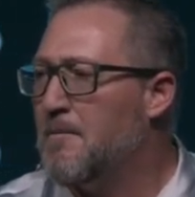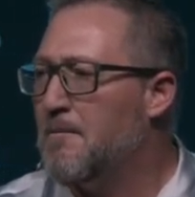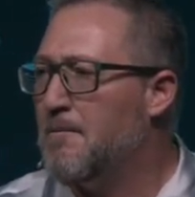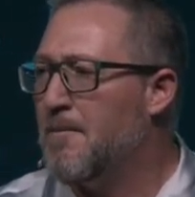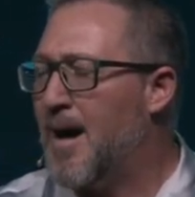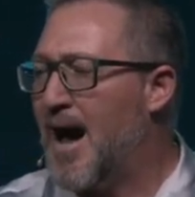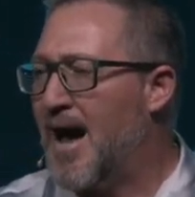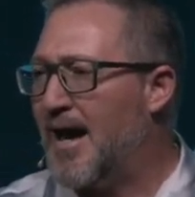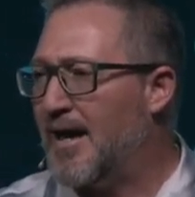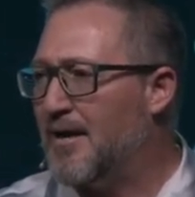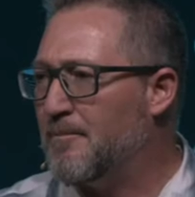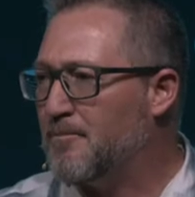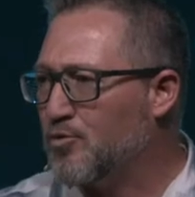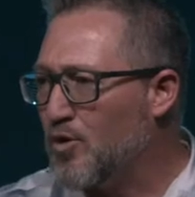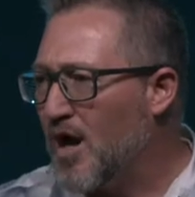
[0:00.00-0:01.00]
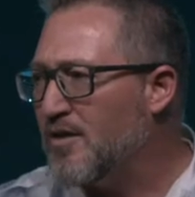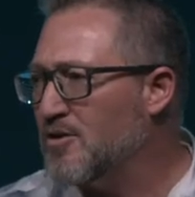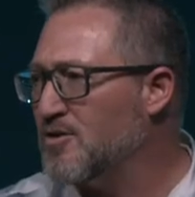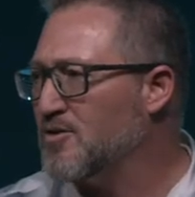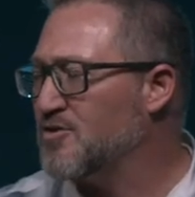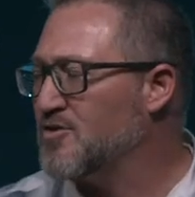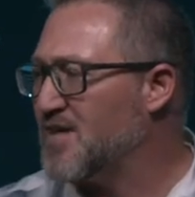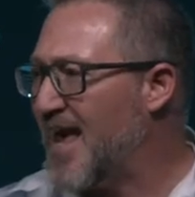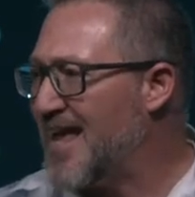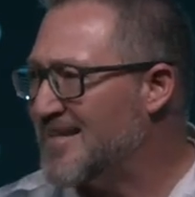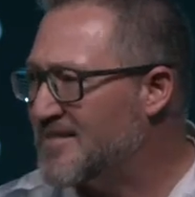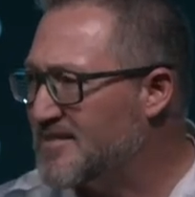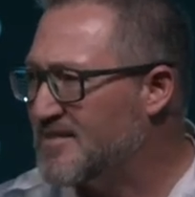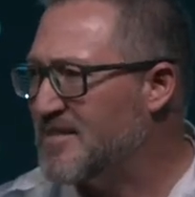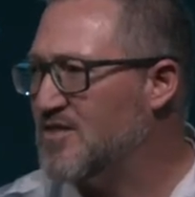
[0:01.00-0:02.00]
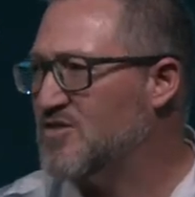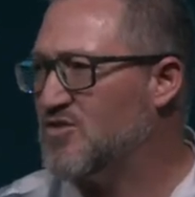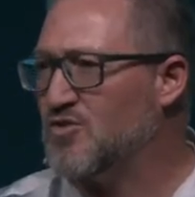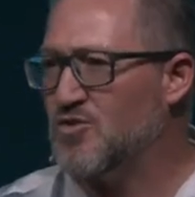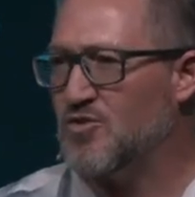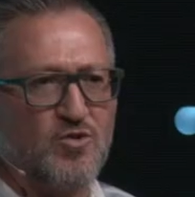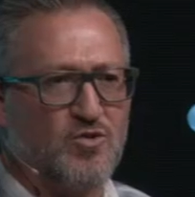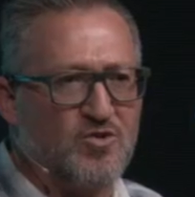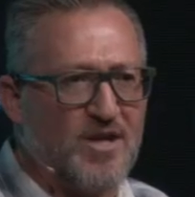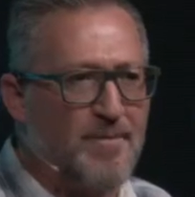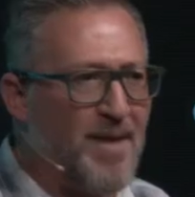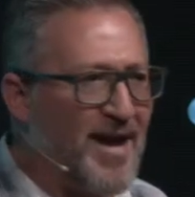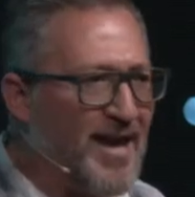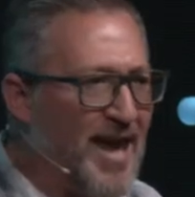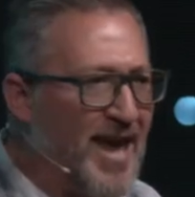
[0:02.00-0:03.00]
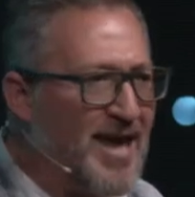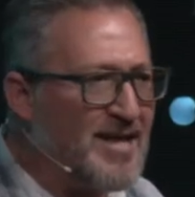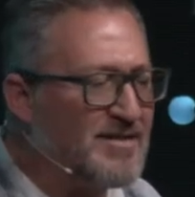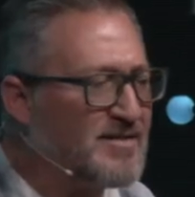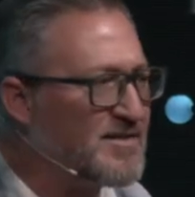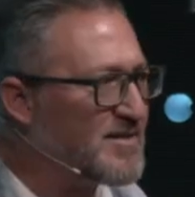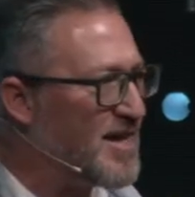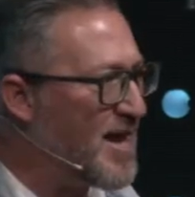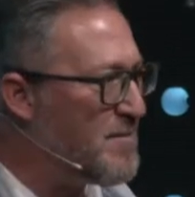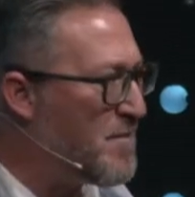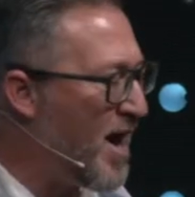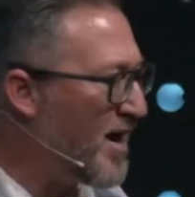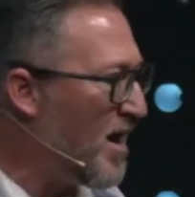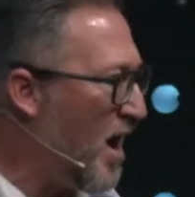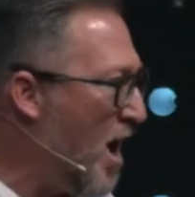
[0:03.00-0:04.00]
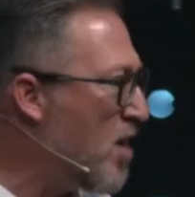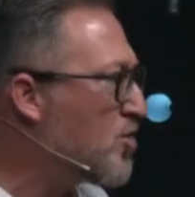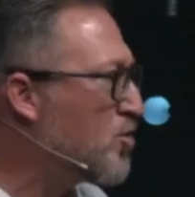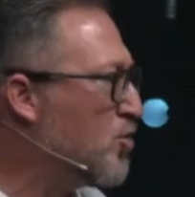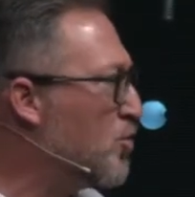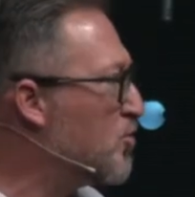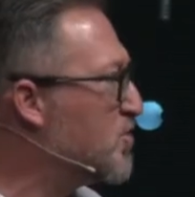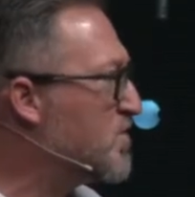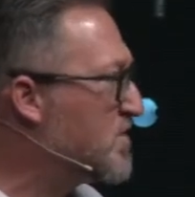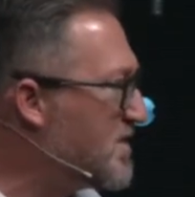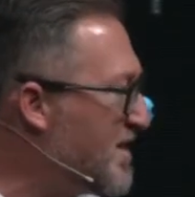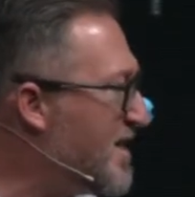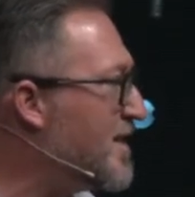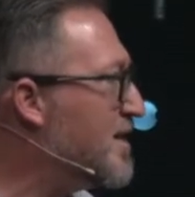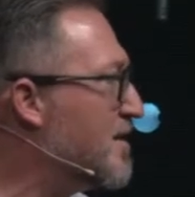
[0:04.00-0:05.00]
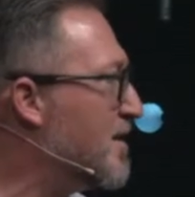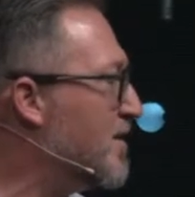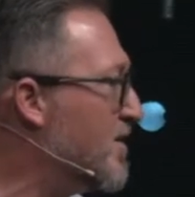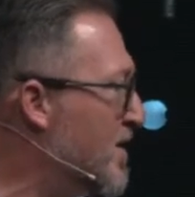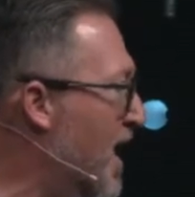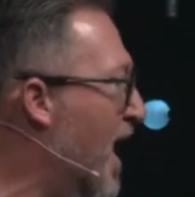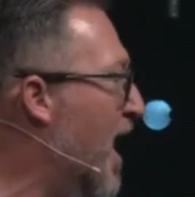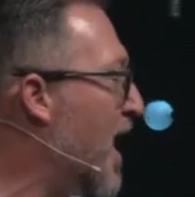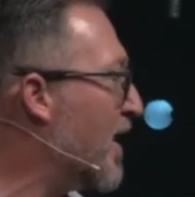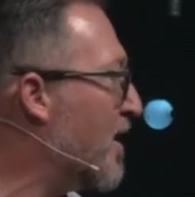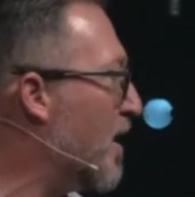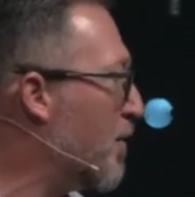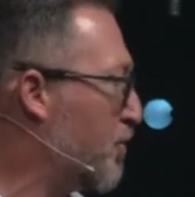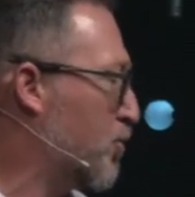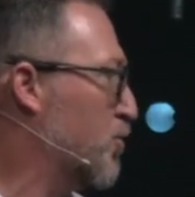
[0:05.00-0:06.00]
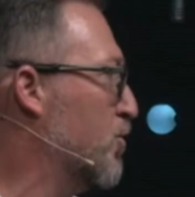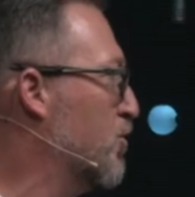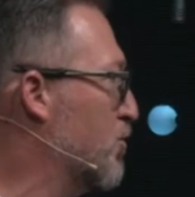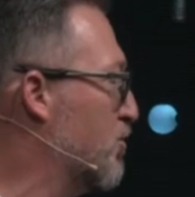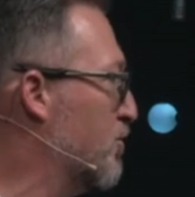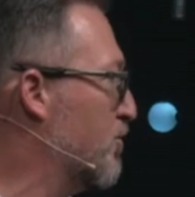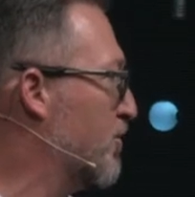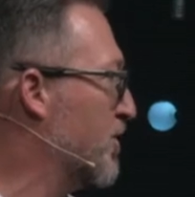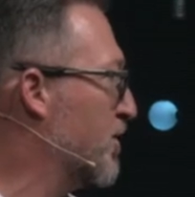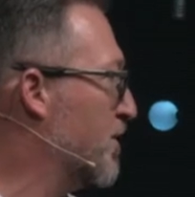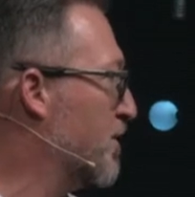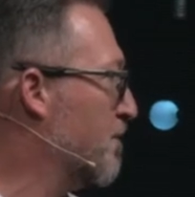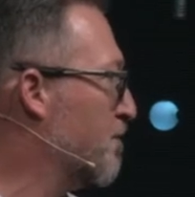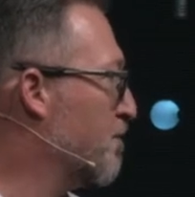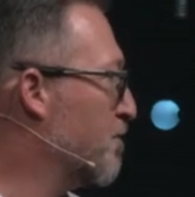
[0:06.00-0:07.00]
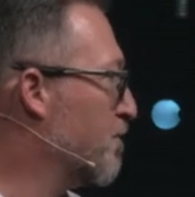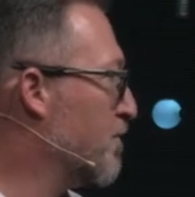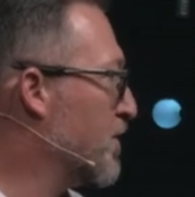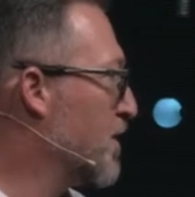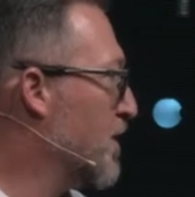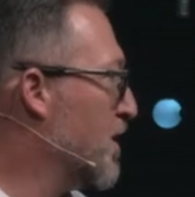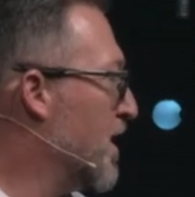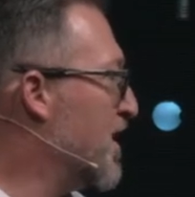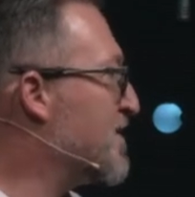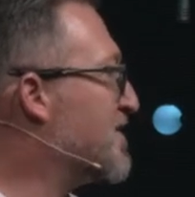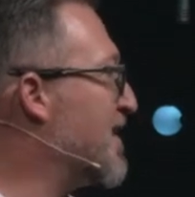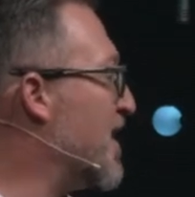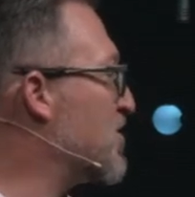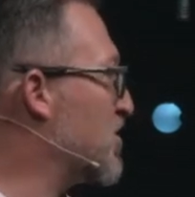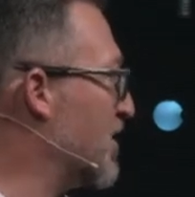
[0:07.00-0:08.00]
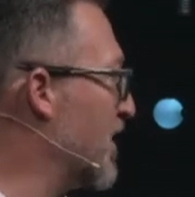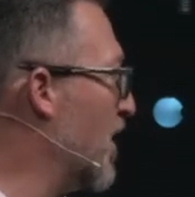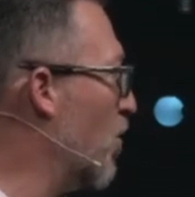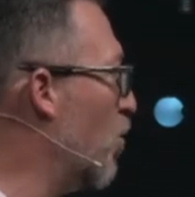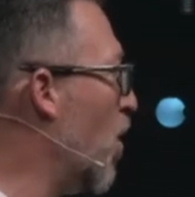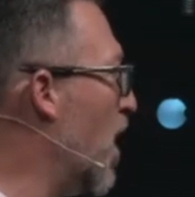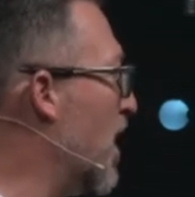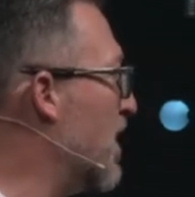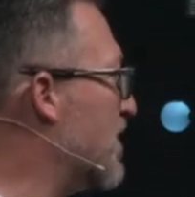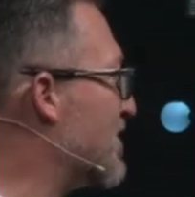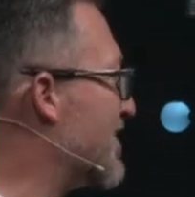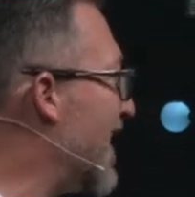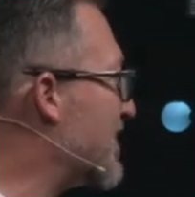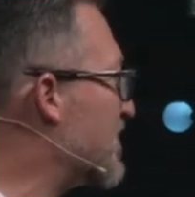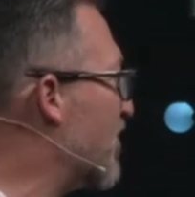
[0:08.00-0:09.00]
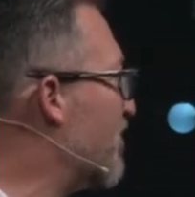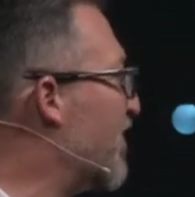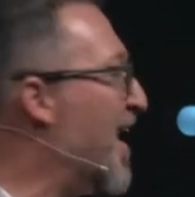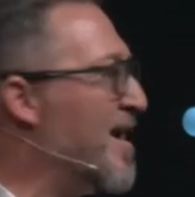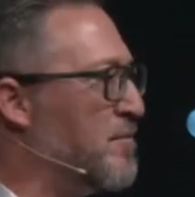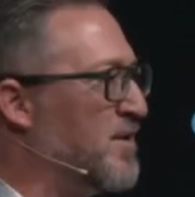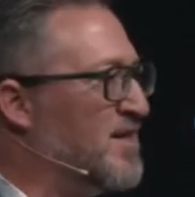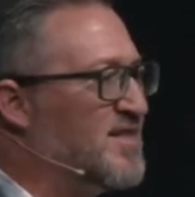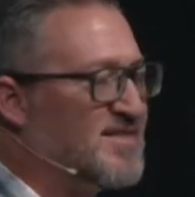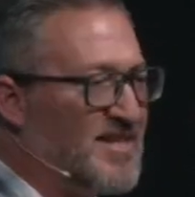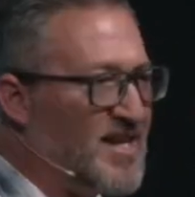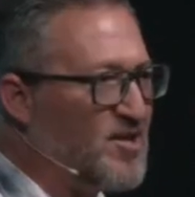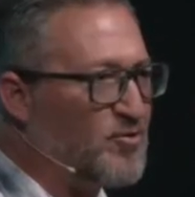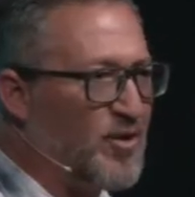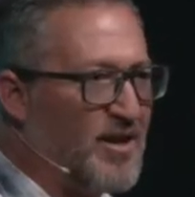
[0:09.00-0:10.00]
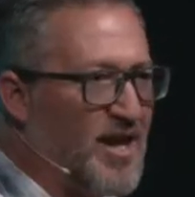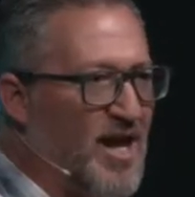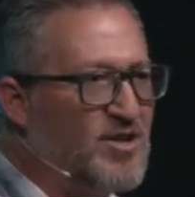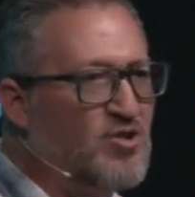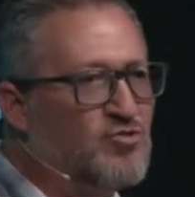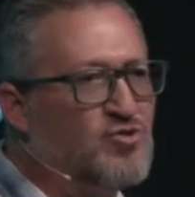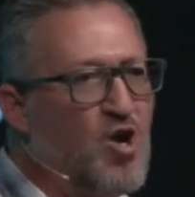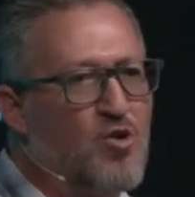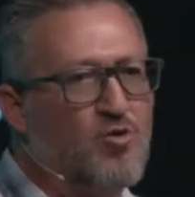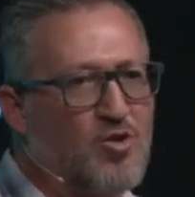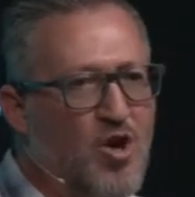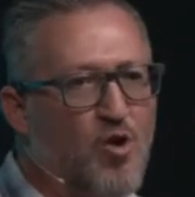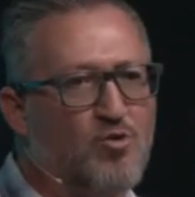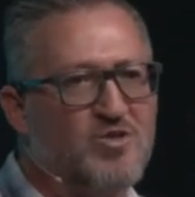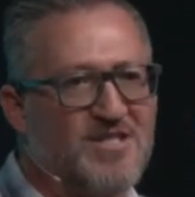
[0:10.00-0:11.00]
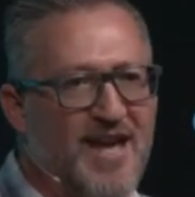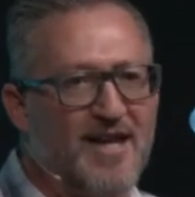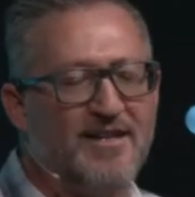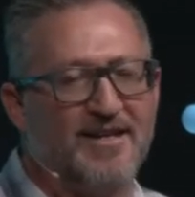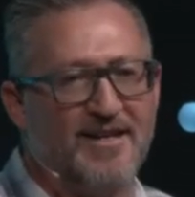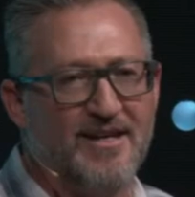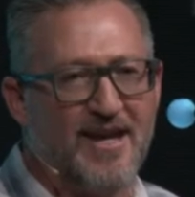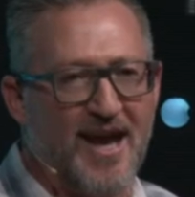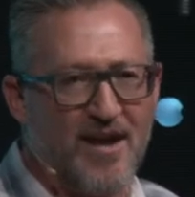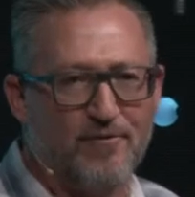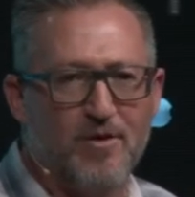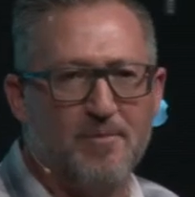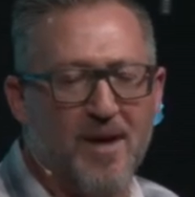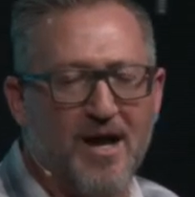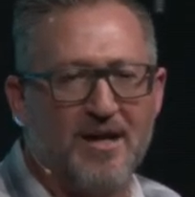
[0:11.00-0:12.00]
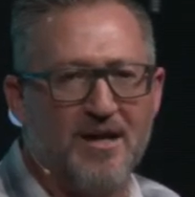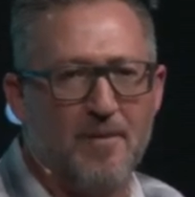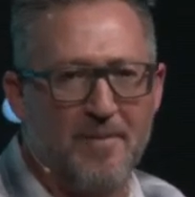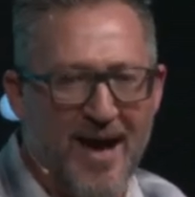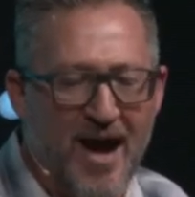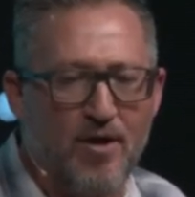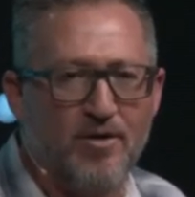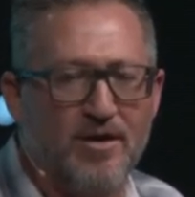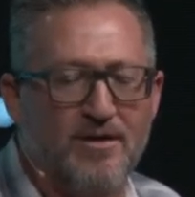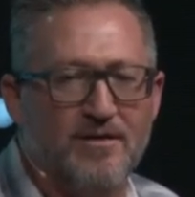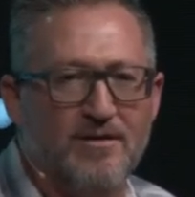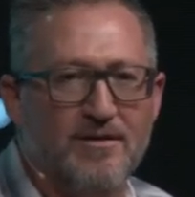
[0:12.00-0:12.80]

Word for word: My brothers and sisters, and my aunts and my uncles did not approve. Essentially, it was that's a family secret, and you don't go telling everybody about it.